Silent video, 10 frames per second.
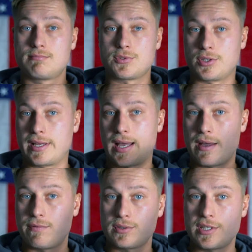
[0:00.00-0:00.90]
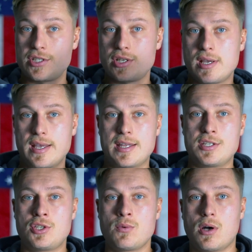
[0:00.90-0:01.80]
turning high voltage
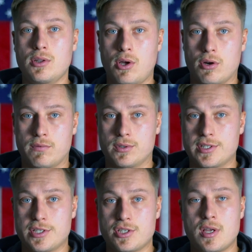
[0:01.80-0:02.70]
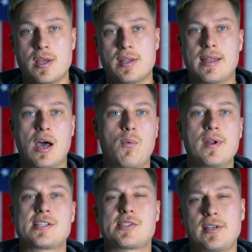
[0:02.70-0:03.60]
into a lower voltage. Now,
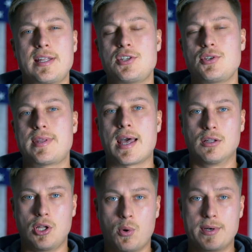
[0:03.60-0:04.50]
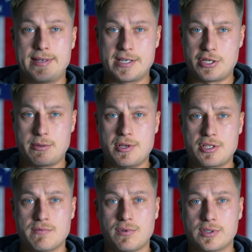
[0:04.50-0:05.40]
when it's turned into that lower
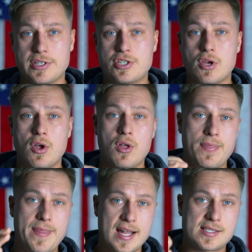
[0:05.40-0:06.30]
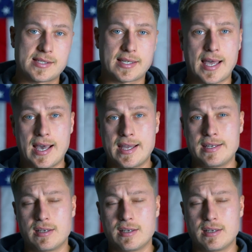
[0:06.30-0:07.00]
distribution voltage, that's the kind